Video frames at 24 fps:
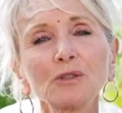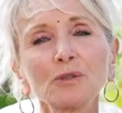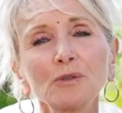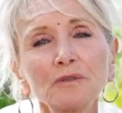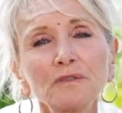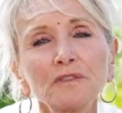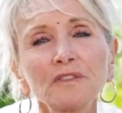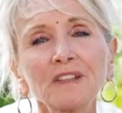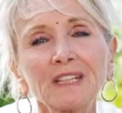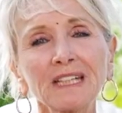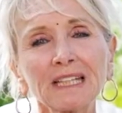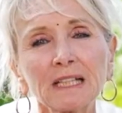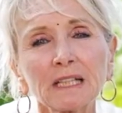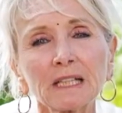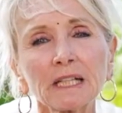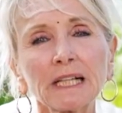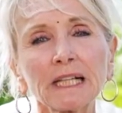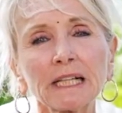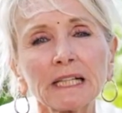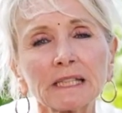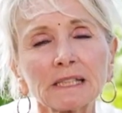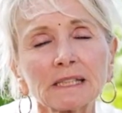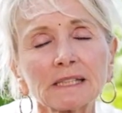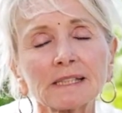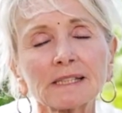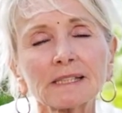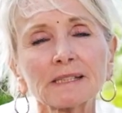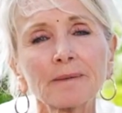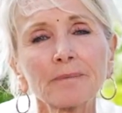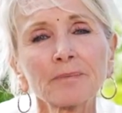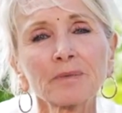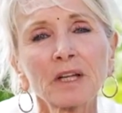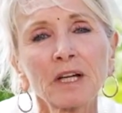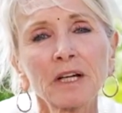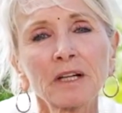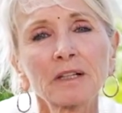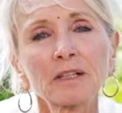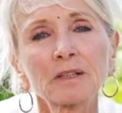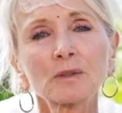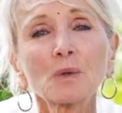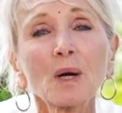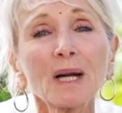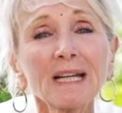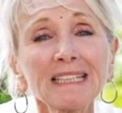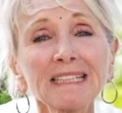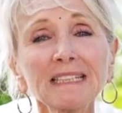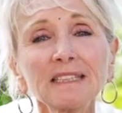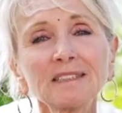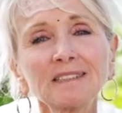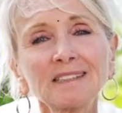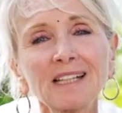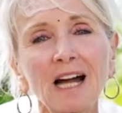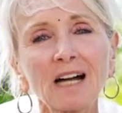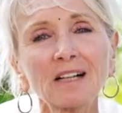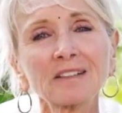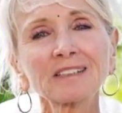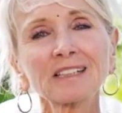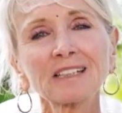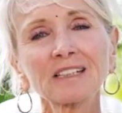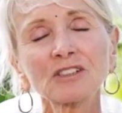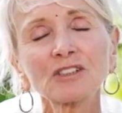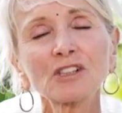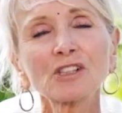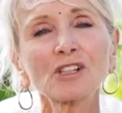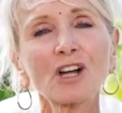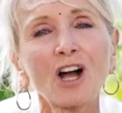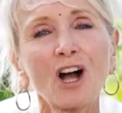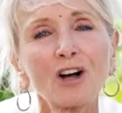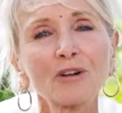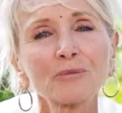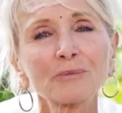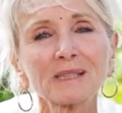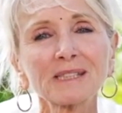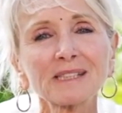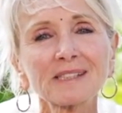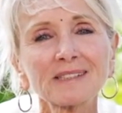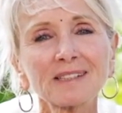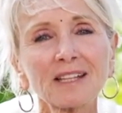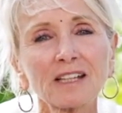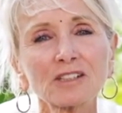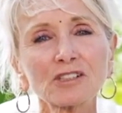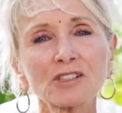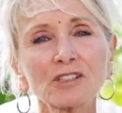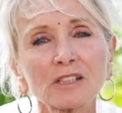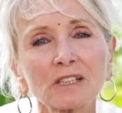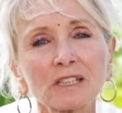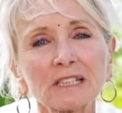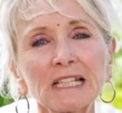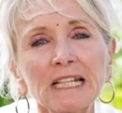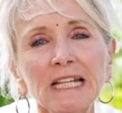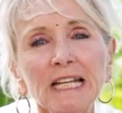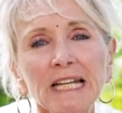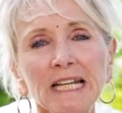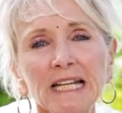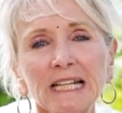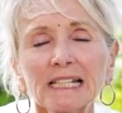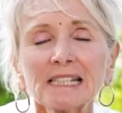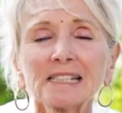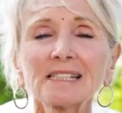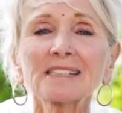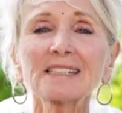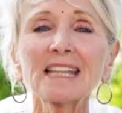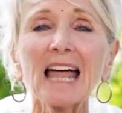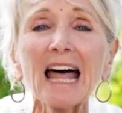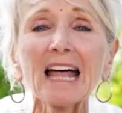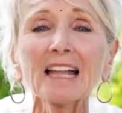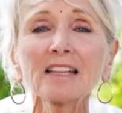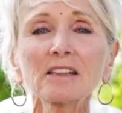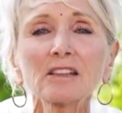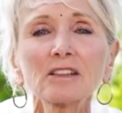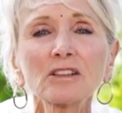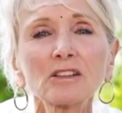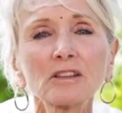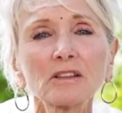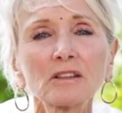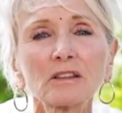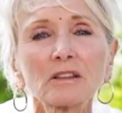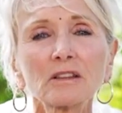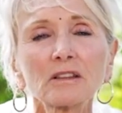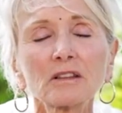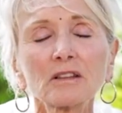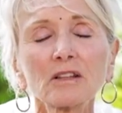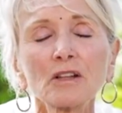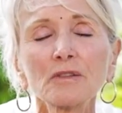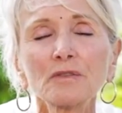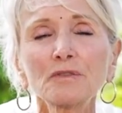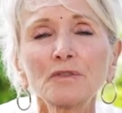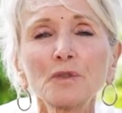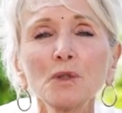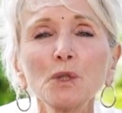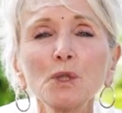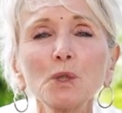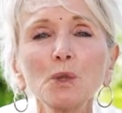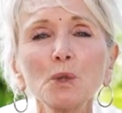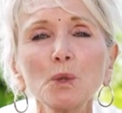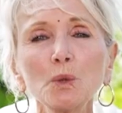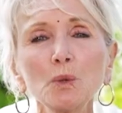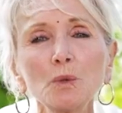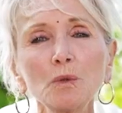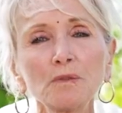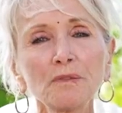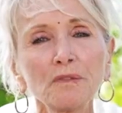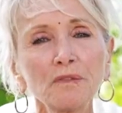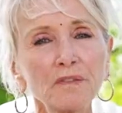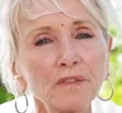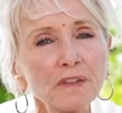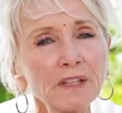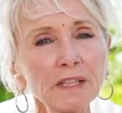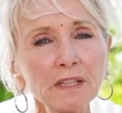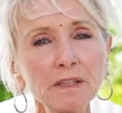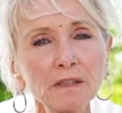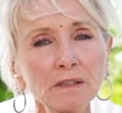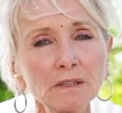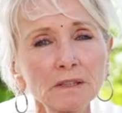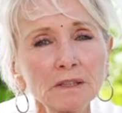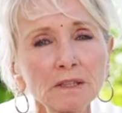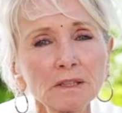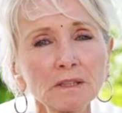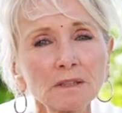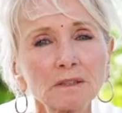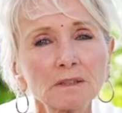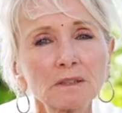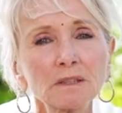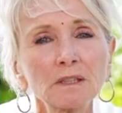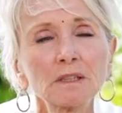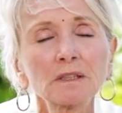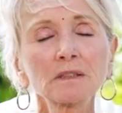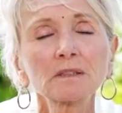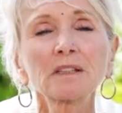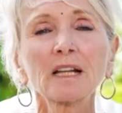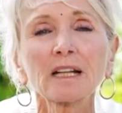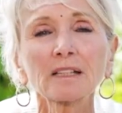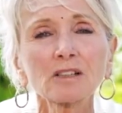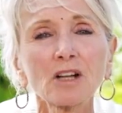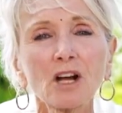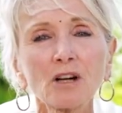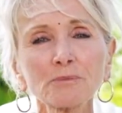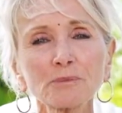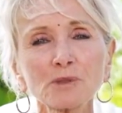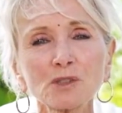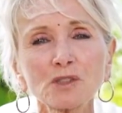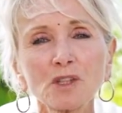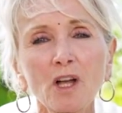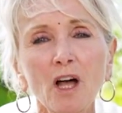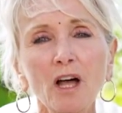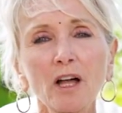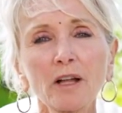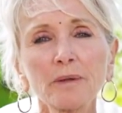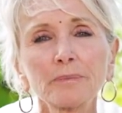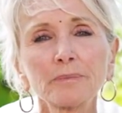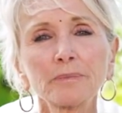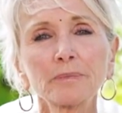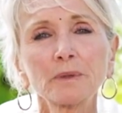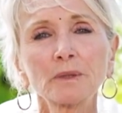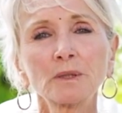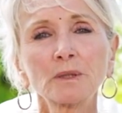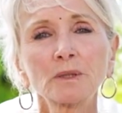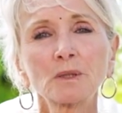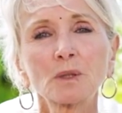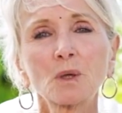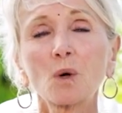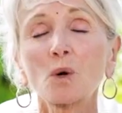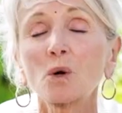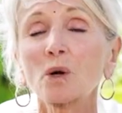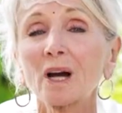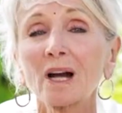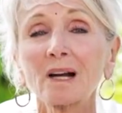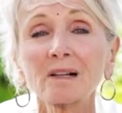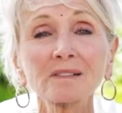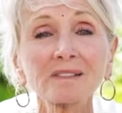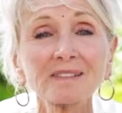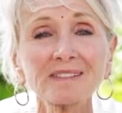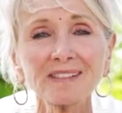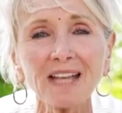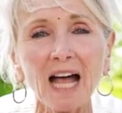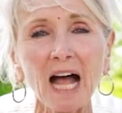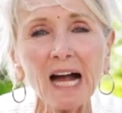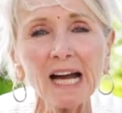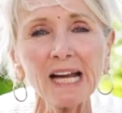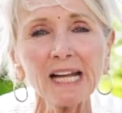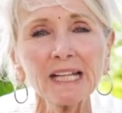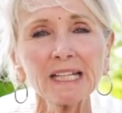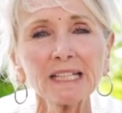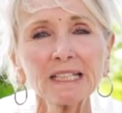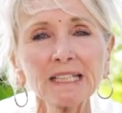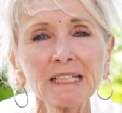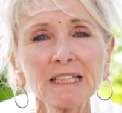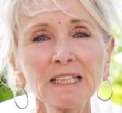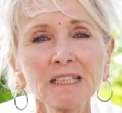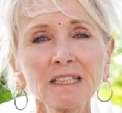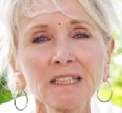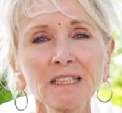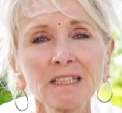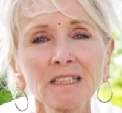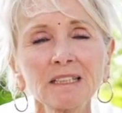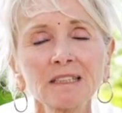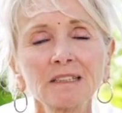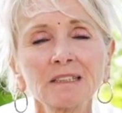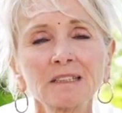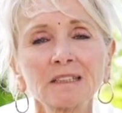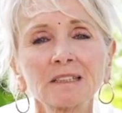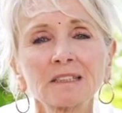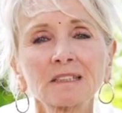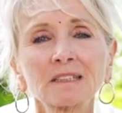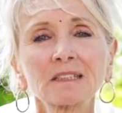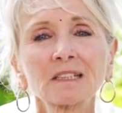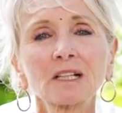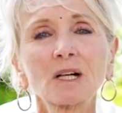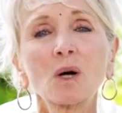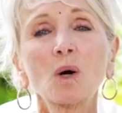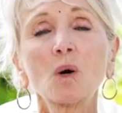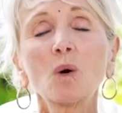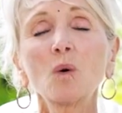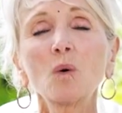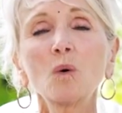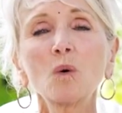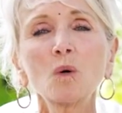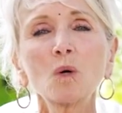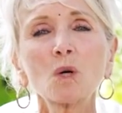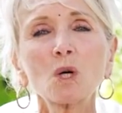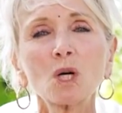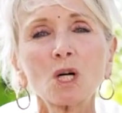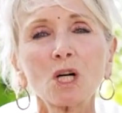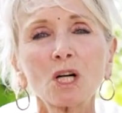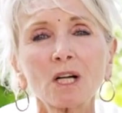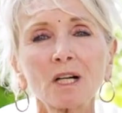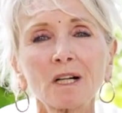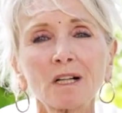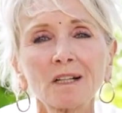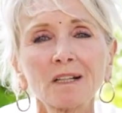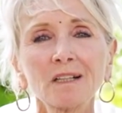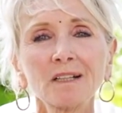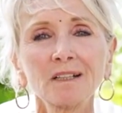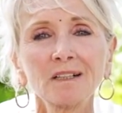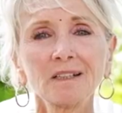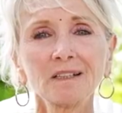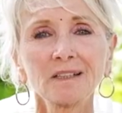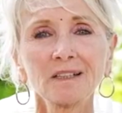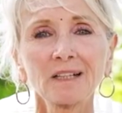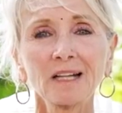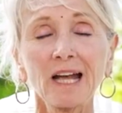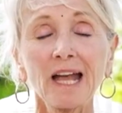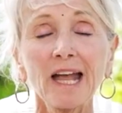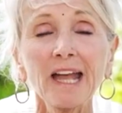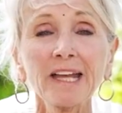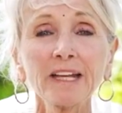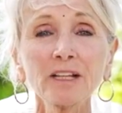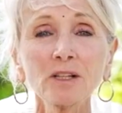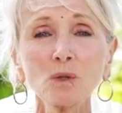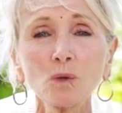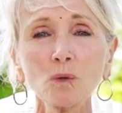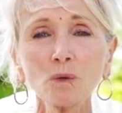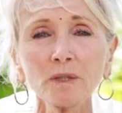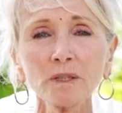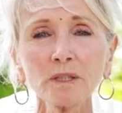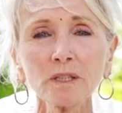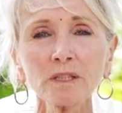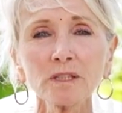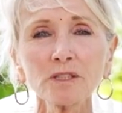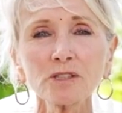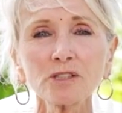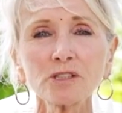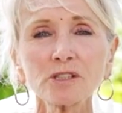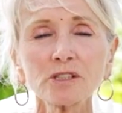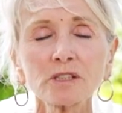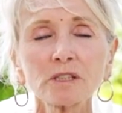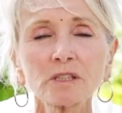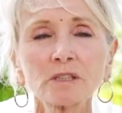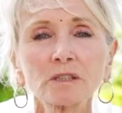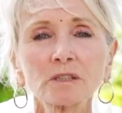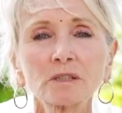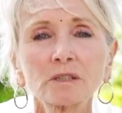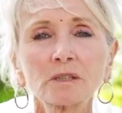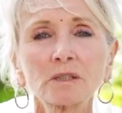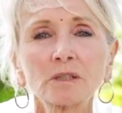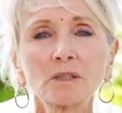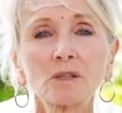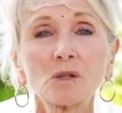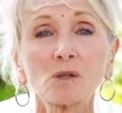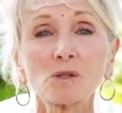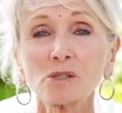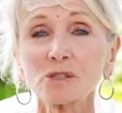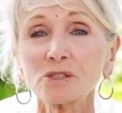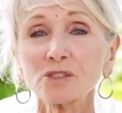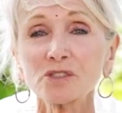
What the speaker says: your feelings? Write it down in the comment section. Is that for you fear that comes up, or anxiety, or anguish, or